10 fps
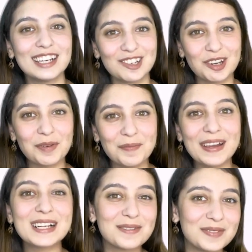Je
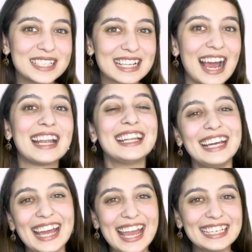m'appelle Muskan,
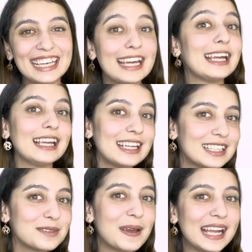aka The
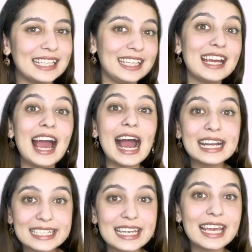Smiley,
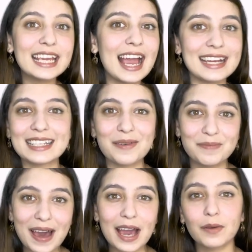and today, guys, I'm
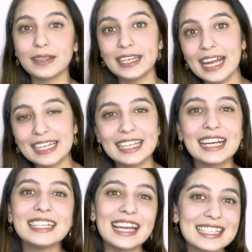back with yet
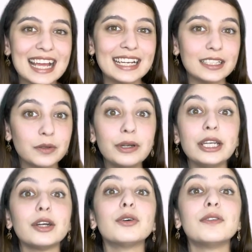another exciting
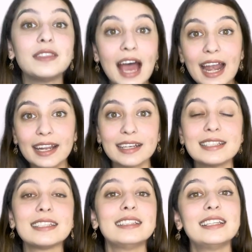video, that
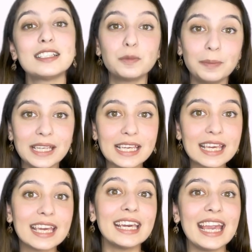is the
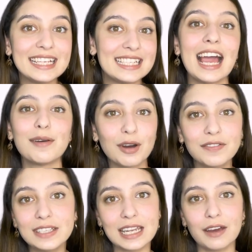speaking exam of
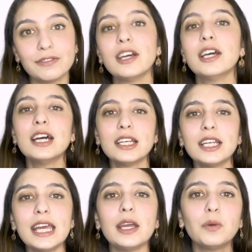the TEF.
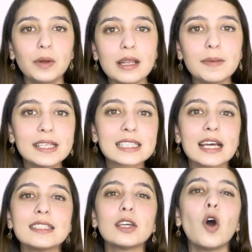Today, we'll be
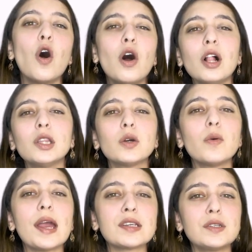discussing all the
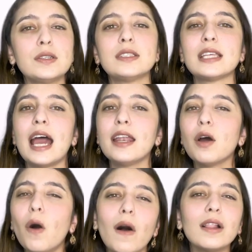questions and
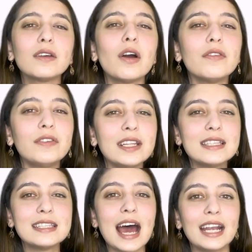all the
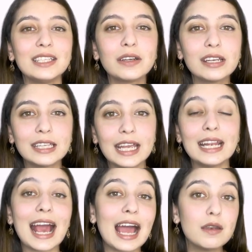confidence that you can
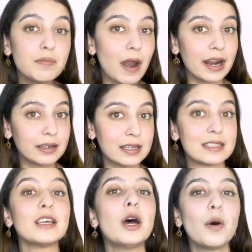gain and
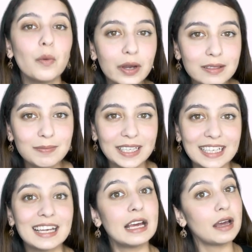practice with
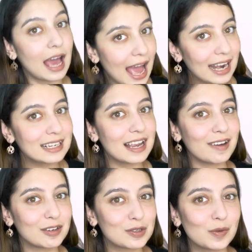me at
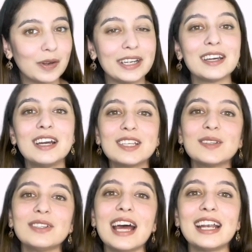Language Fluent
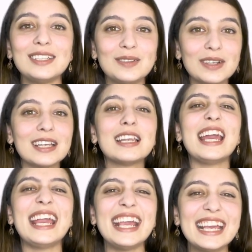so that you can
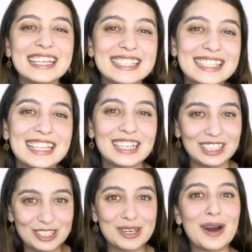ace
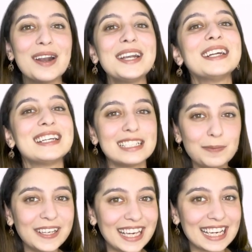your
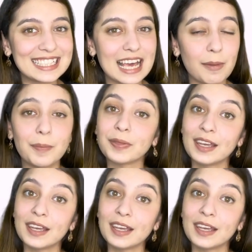speaking exam.